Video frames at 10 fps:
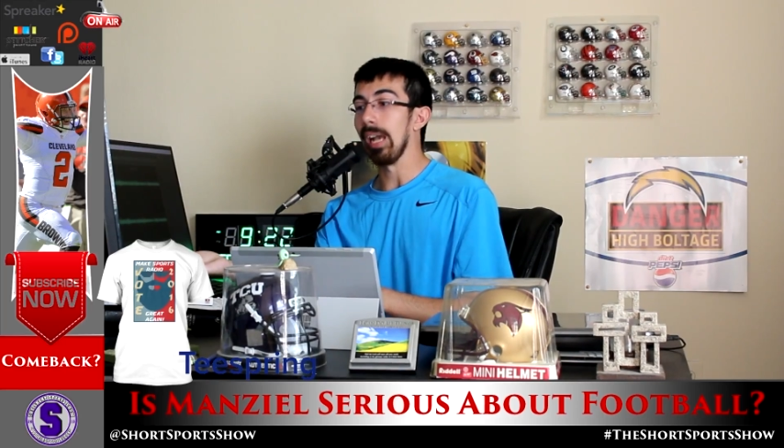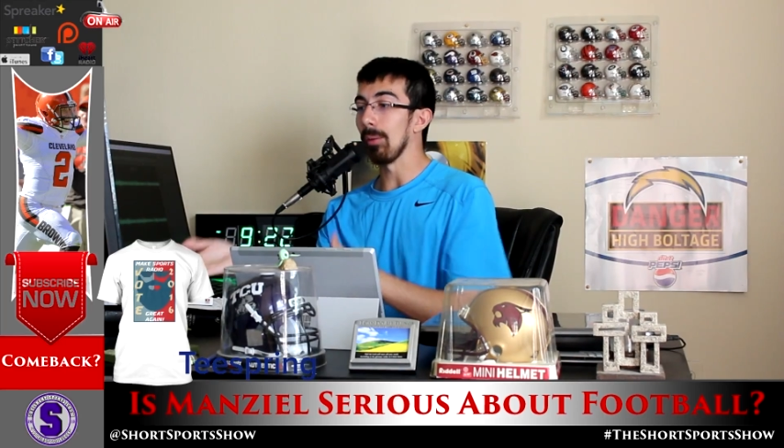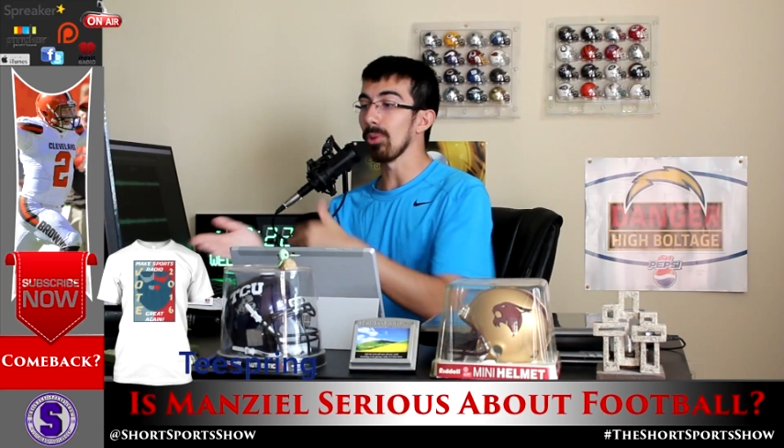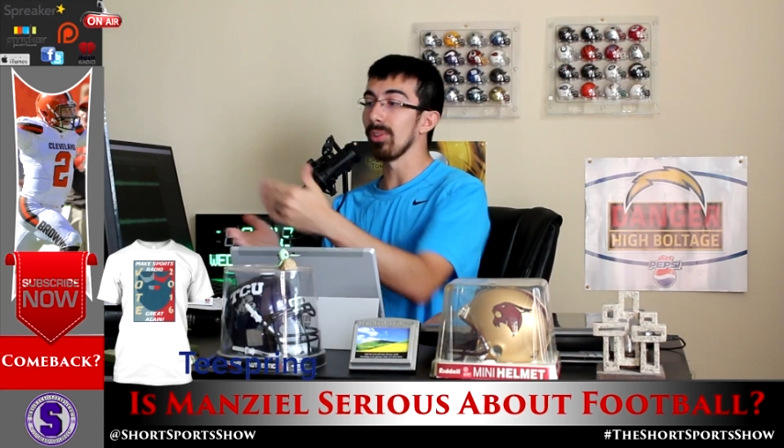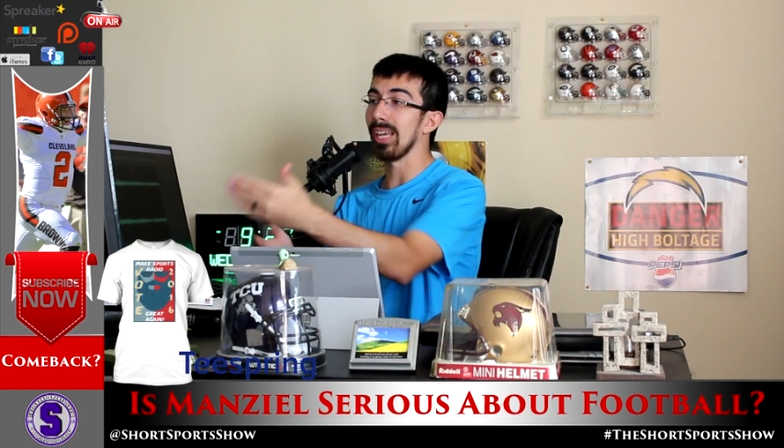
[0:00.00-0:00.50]

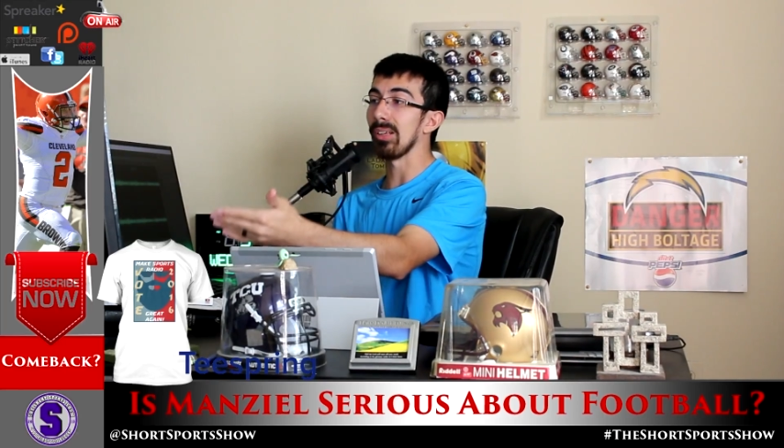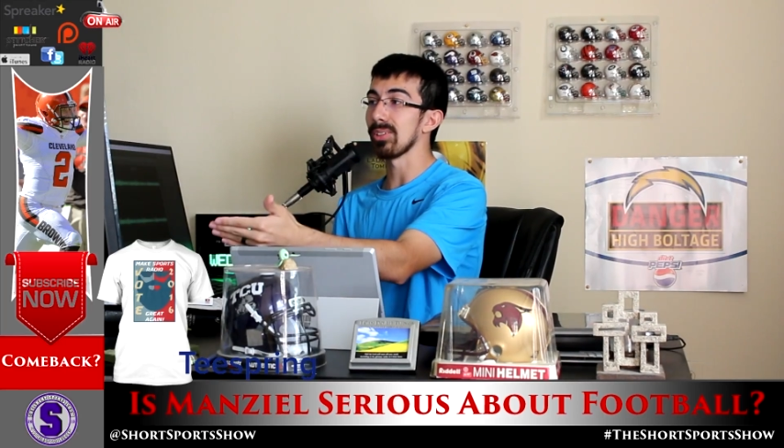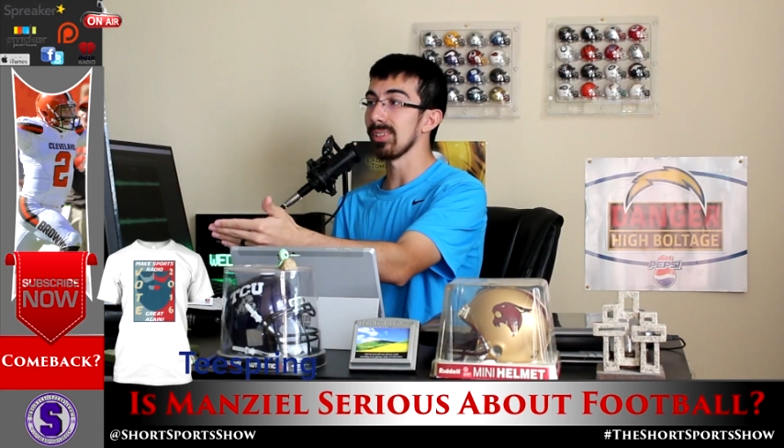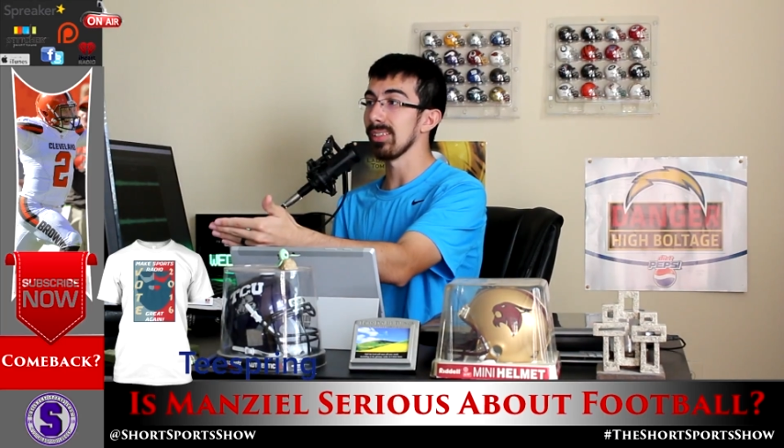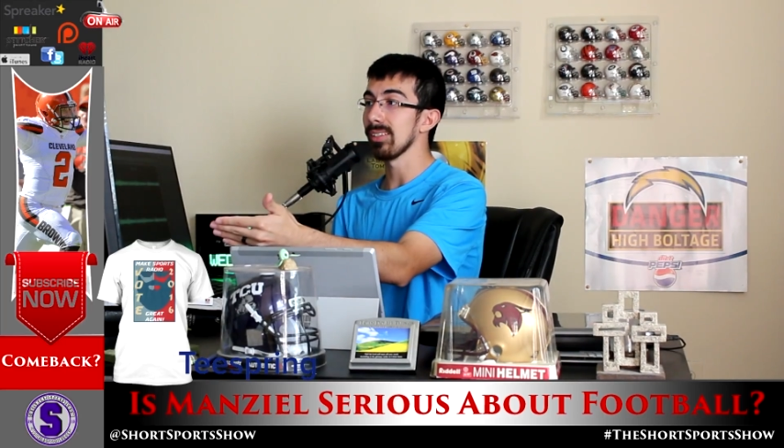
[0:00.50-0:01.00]
I'm going out
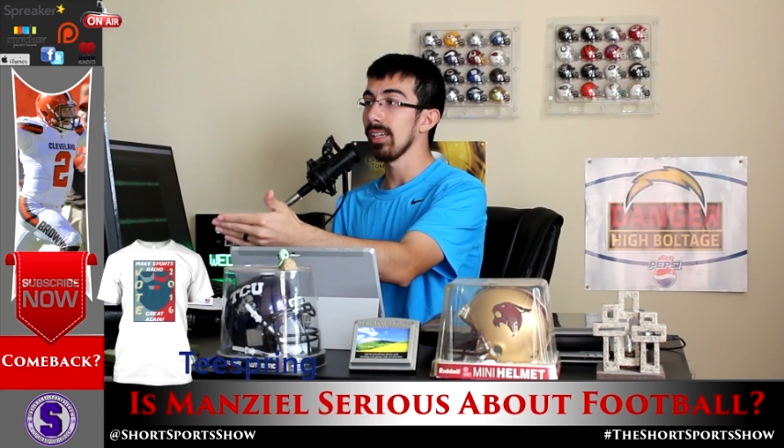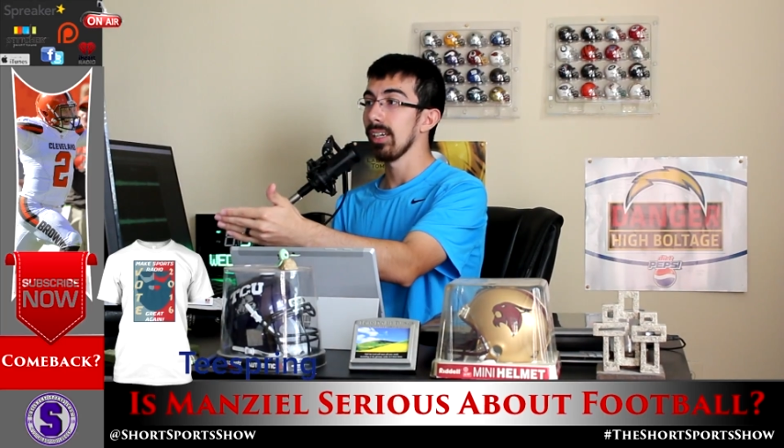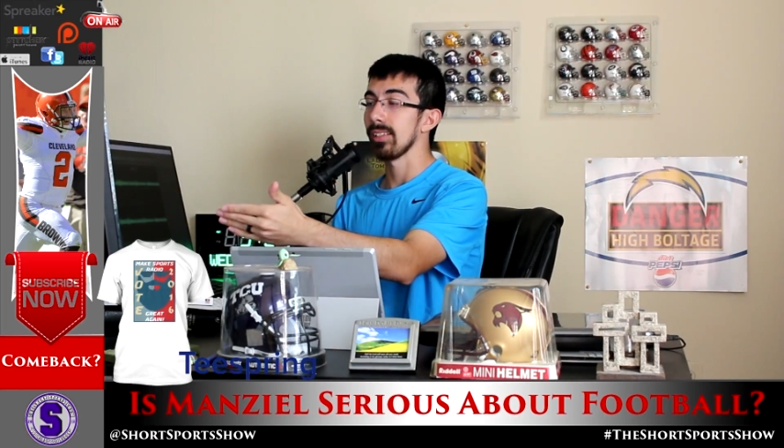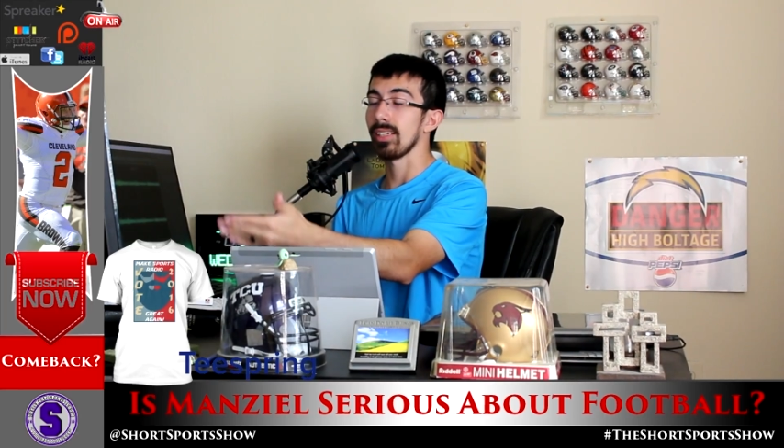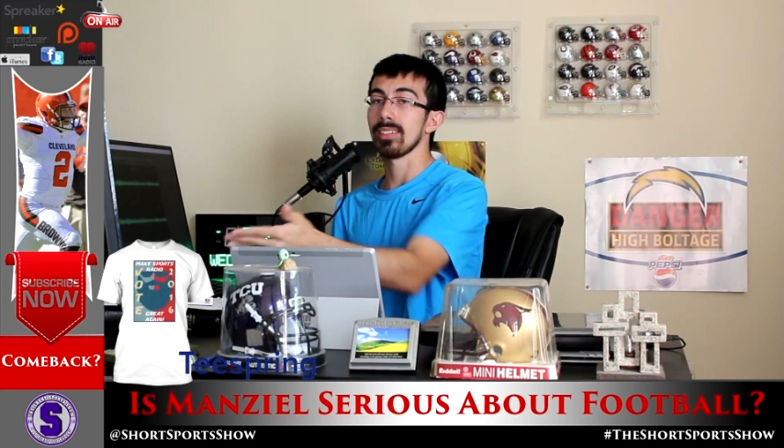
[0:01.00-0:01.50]
to these
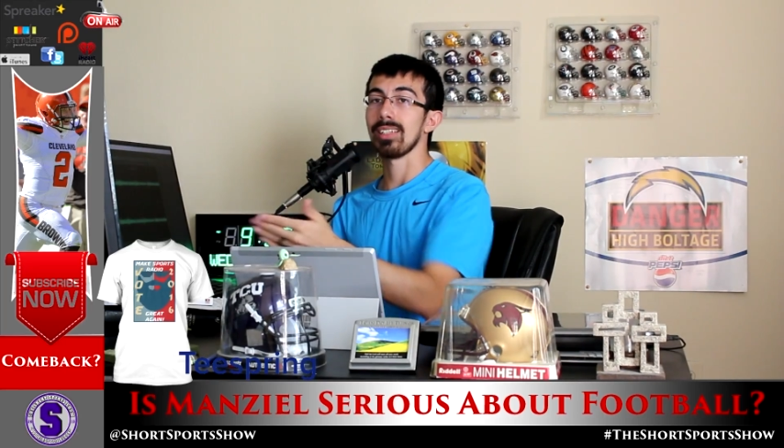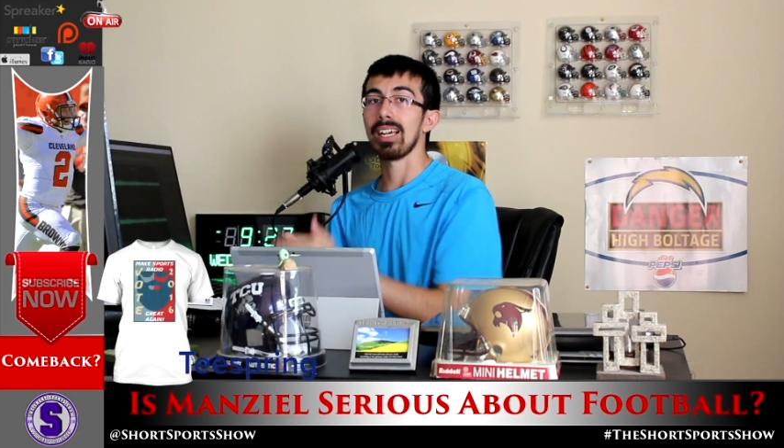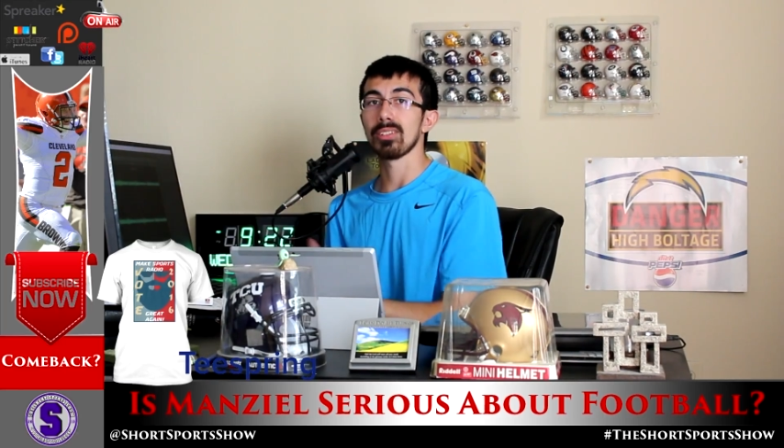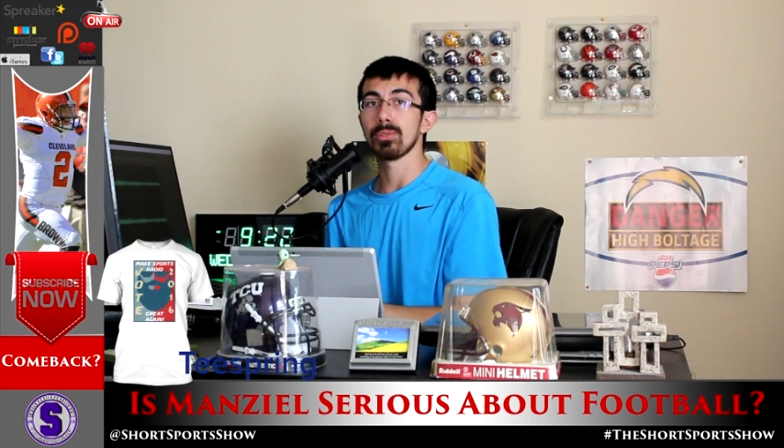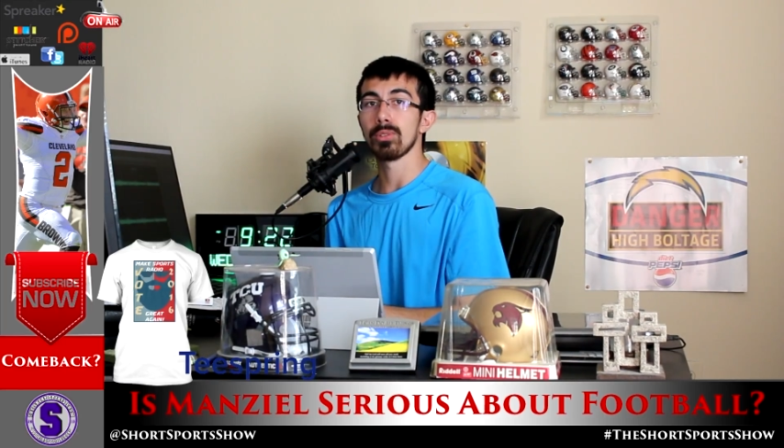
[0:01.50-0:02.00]
Texas
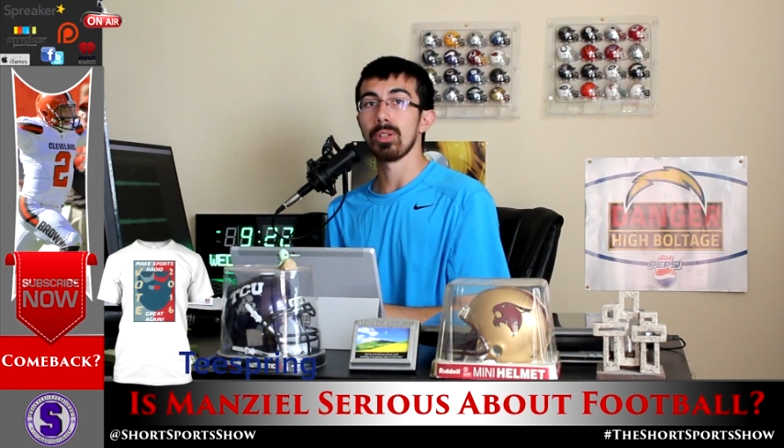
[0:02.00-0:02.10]
High School